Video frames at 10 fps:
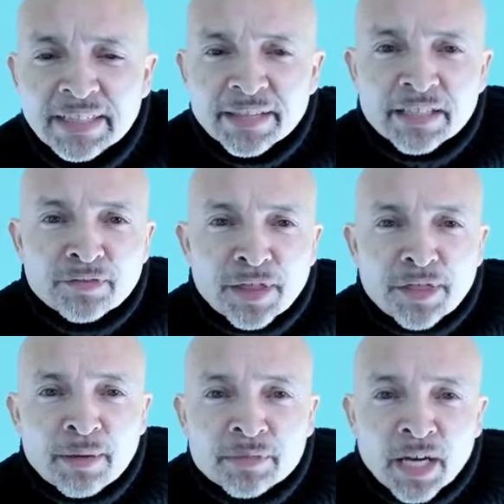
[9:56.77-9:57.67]
Thanks for the
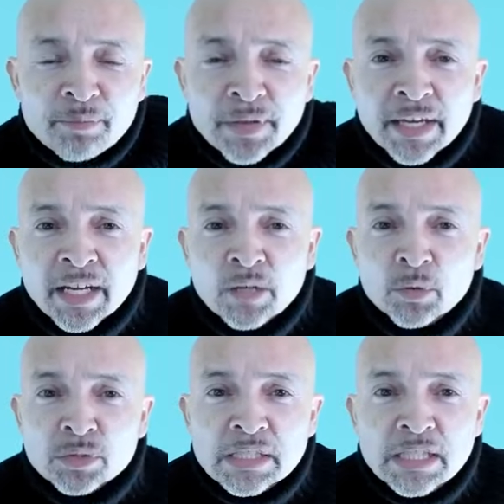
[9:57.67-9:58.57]
thumbs up, and I
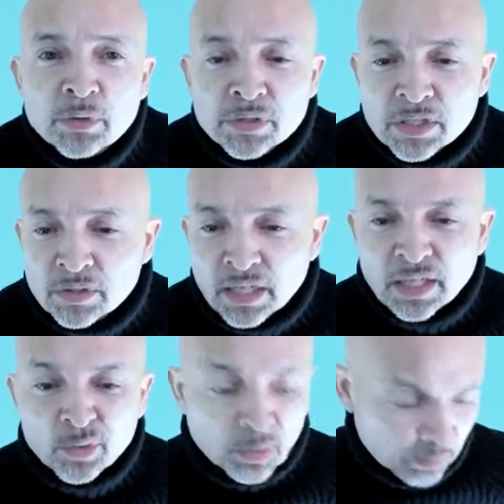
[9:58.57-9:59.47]
will see you all soon. And I
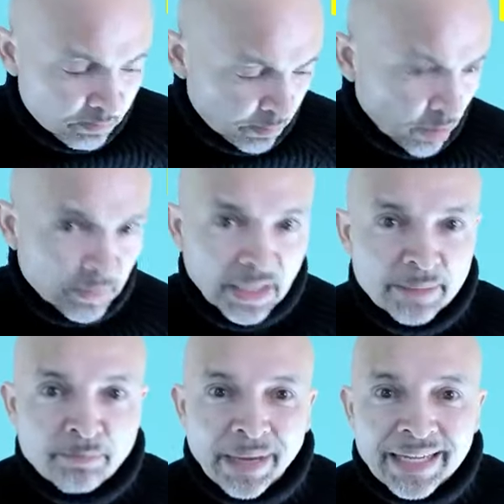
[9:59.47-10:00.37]
will pop the
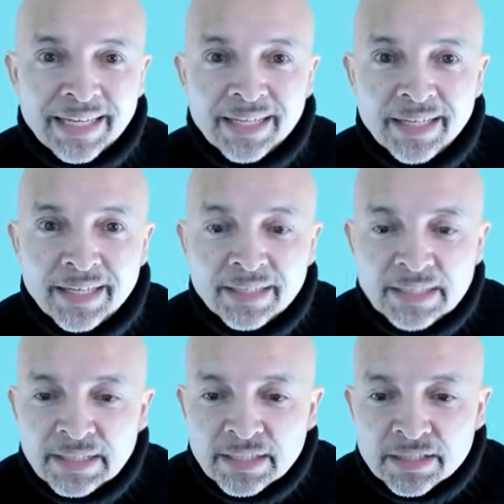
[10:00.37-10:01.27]
link back in here
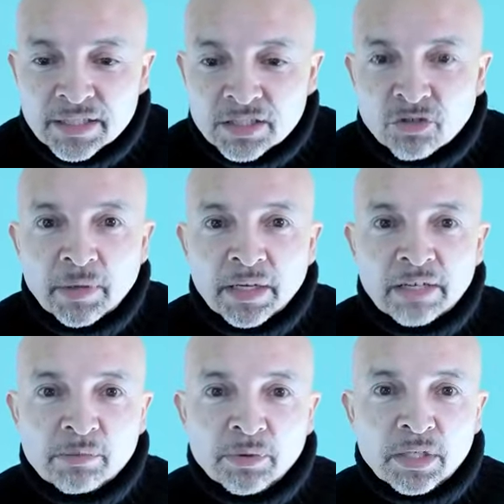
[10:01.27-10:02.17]
just to remind
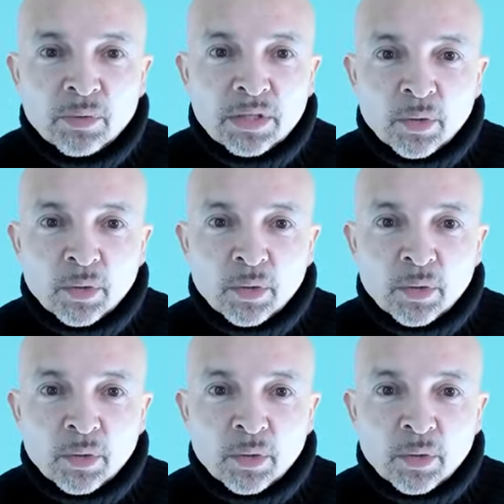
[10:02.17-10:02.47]
everybody when the